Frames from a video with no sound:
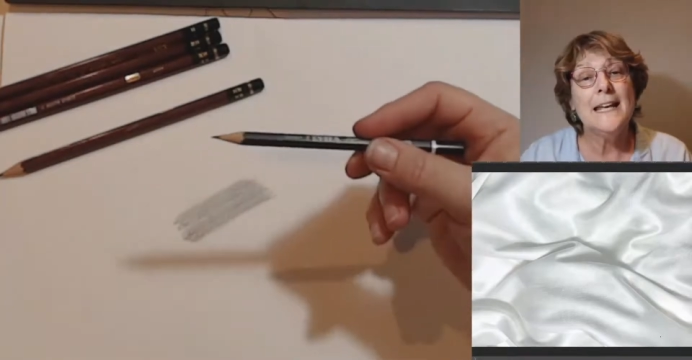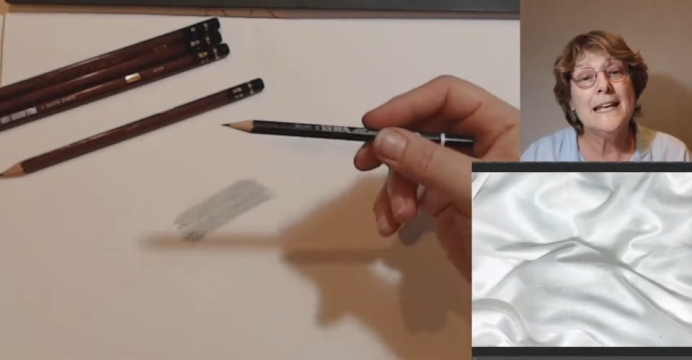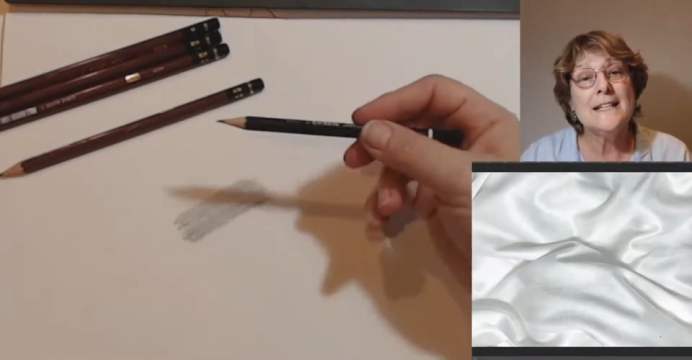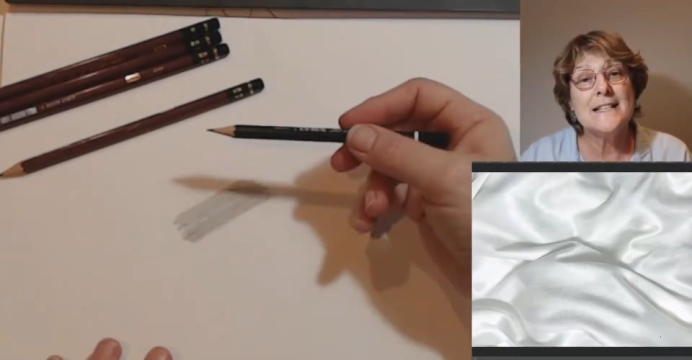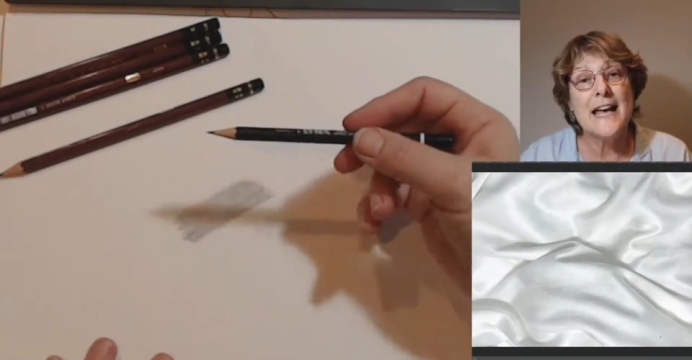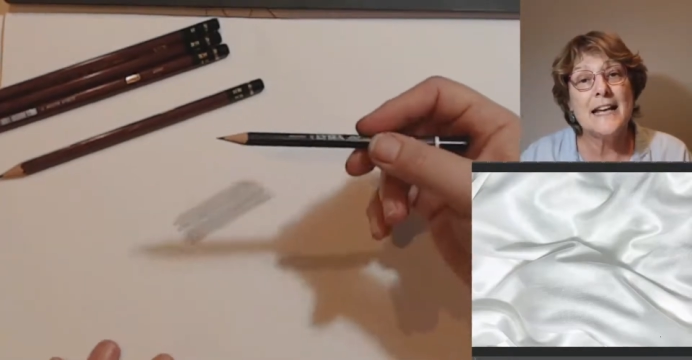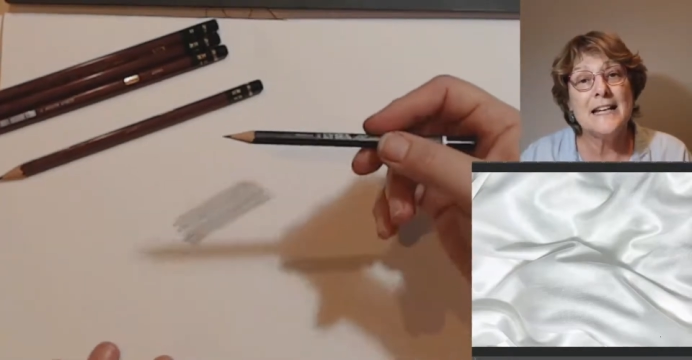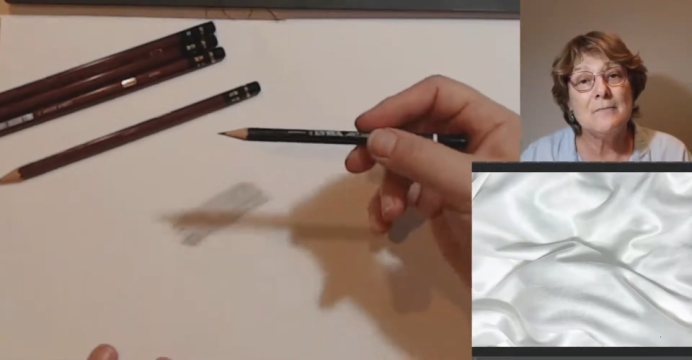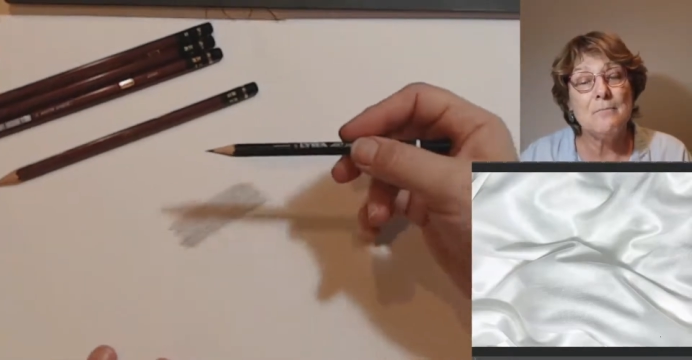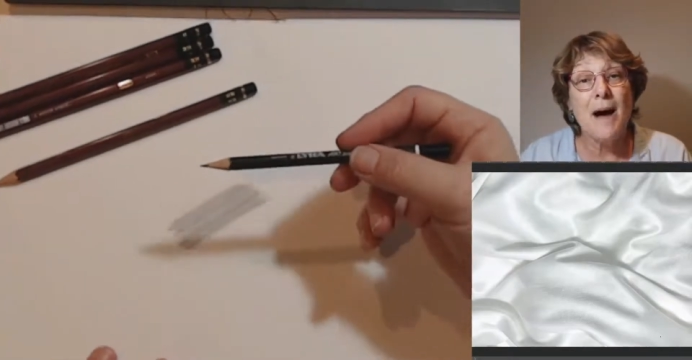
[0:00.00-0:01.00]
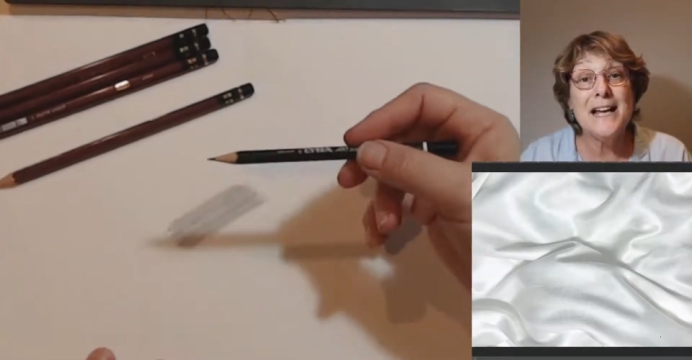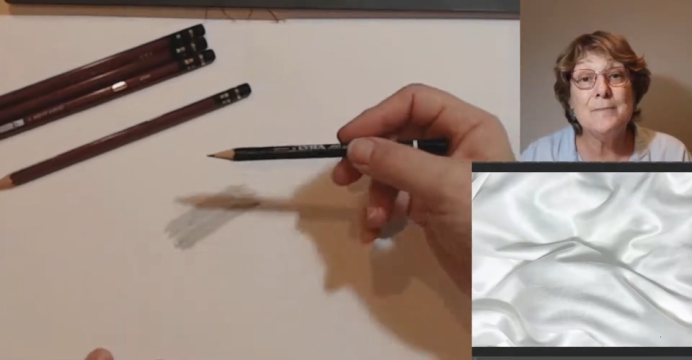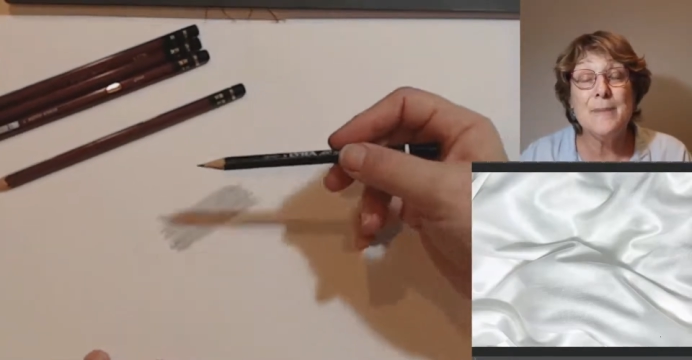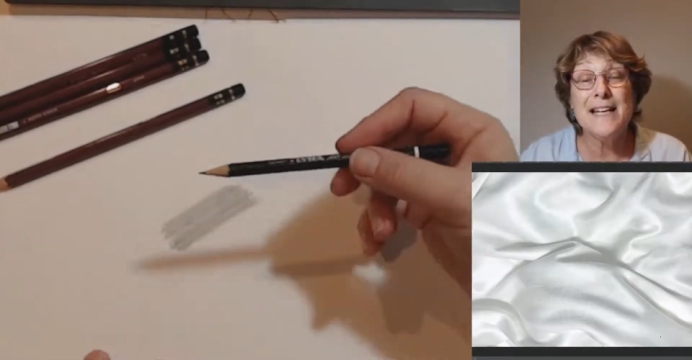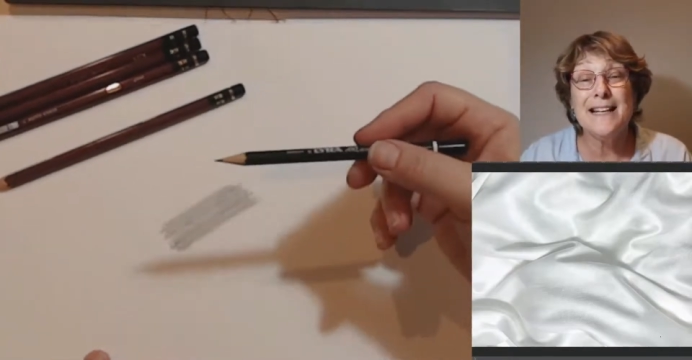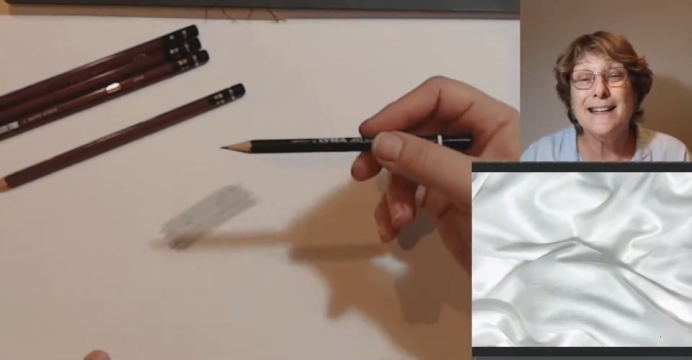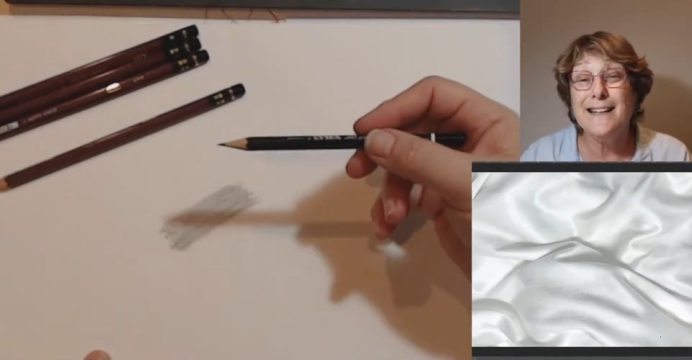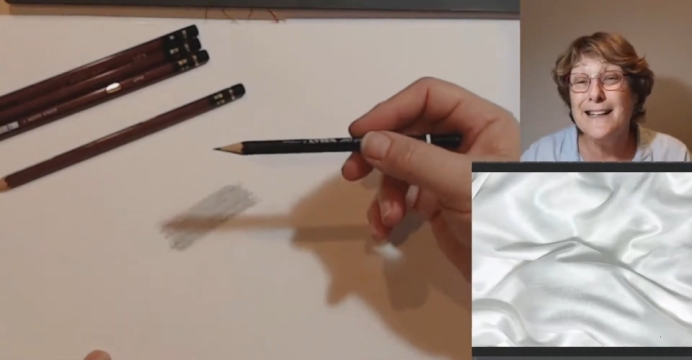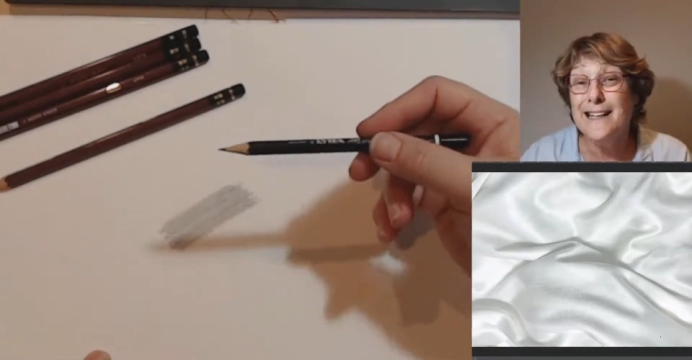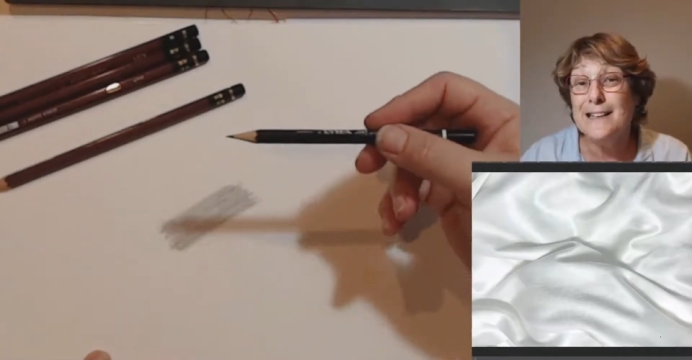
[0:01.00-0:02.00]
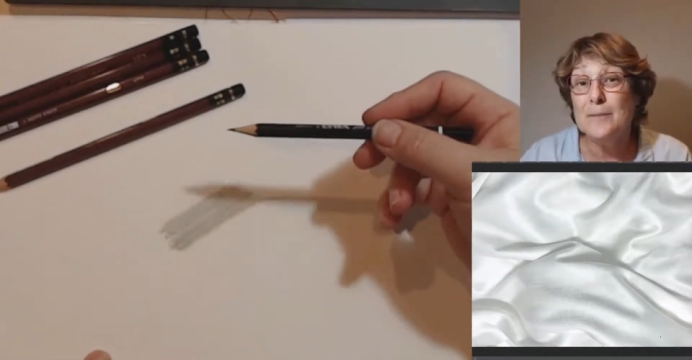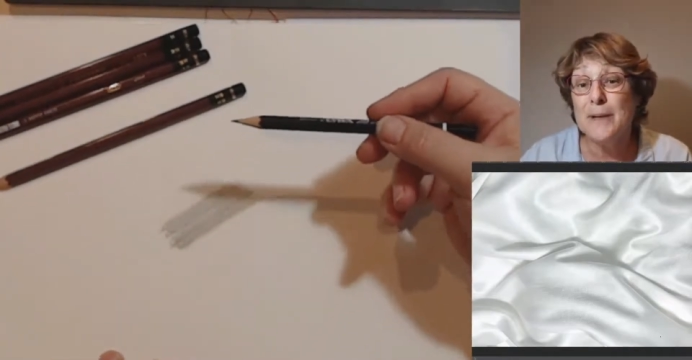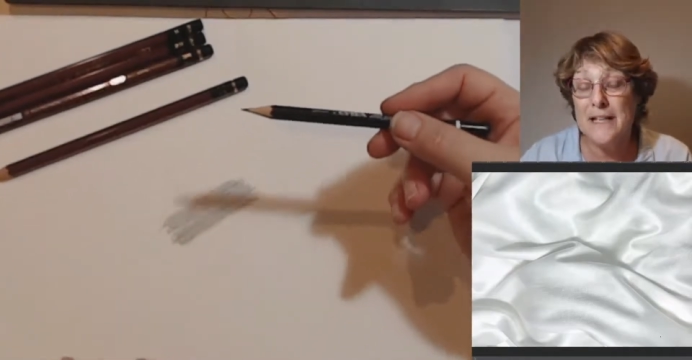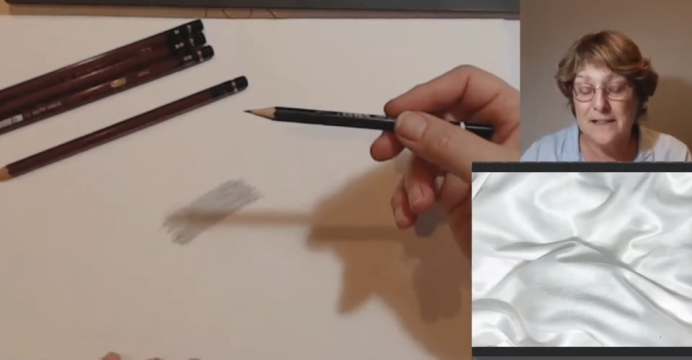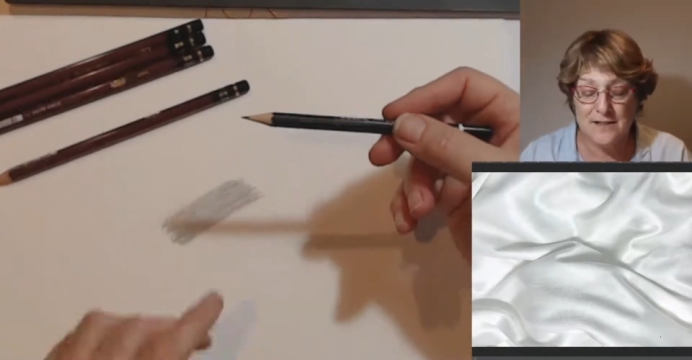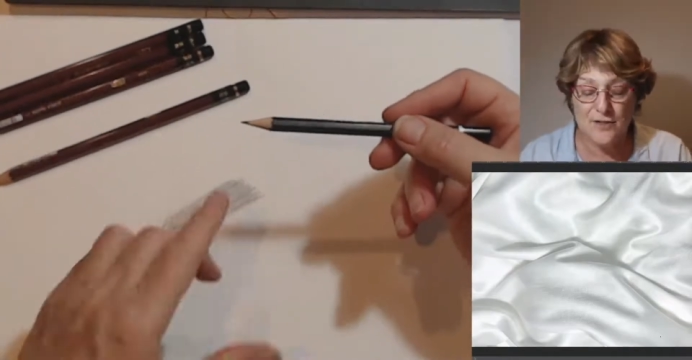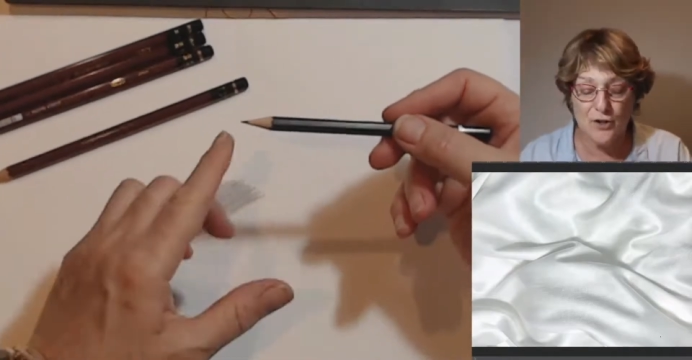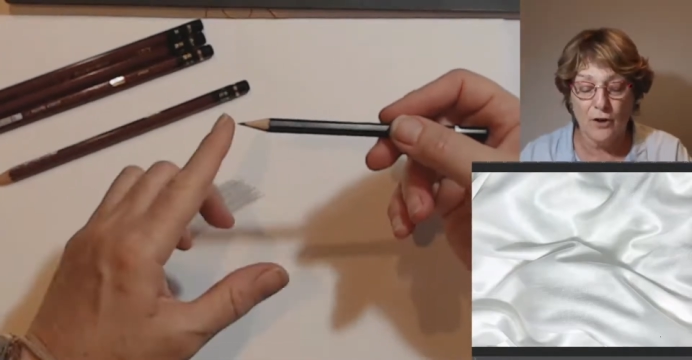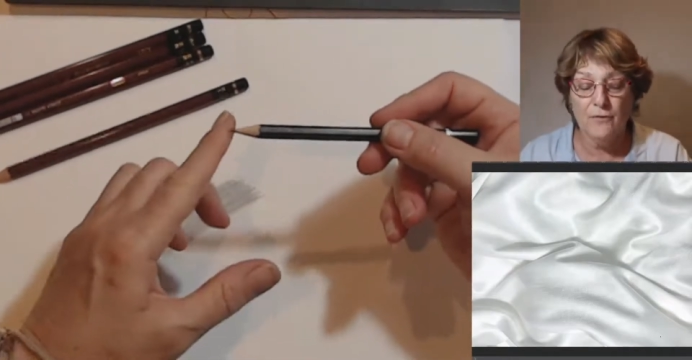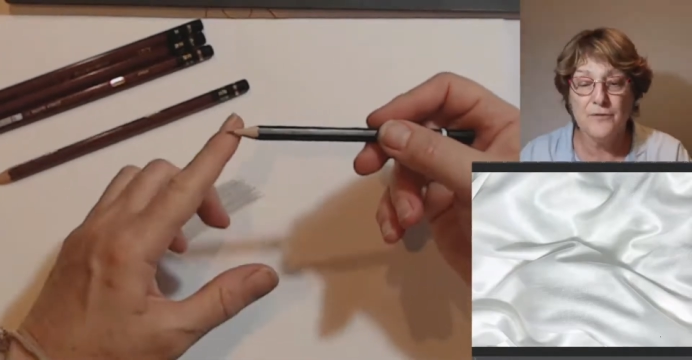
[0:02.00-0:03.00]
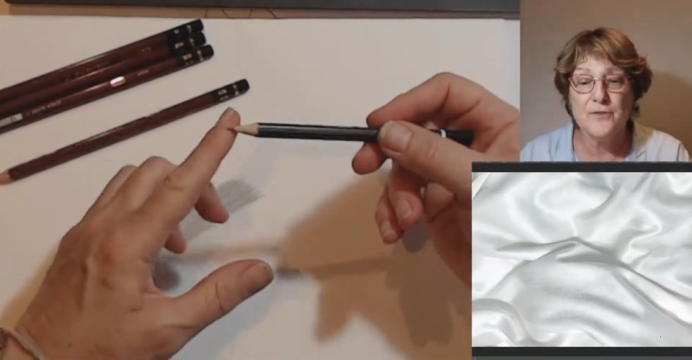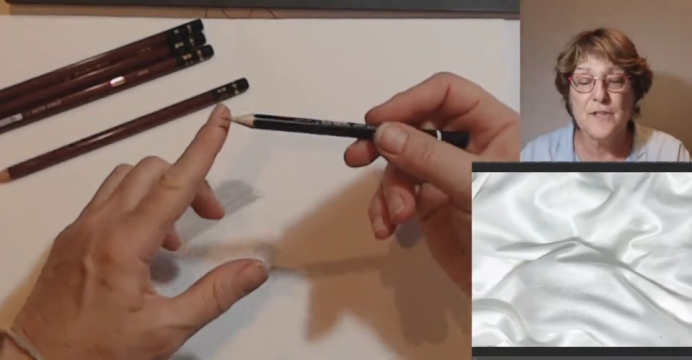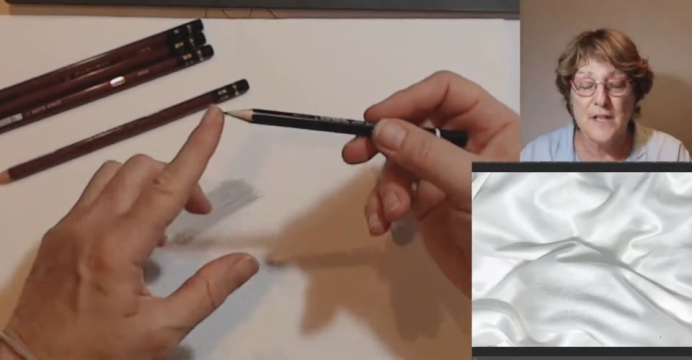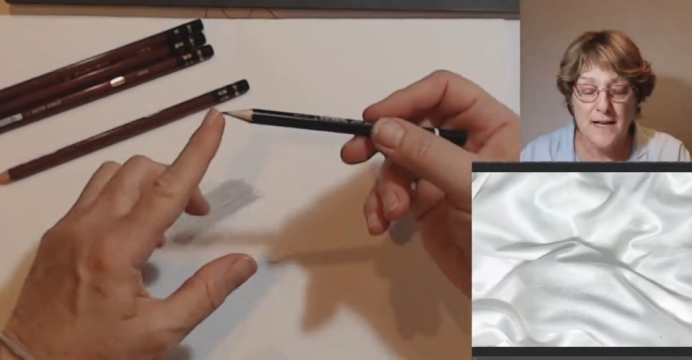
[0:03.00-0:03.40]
is that it might be a little bit soft,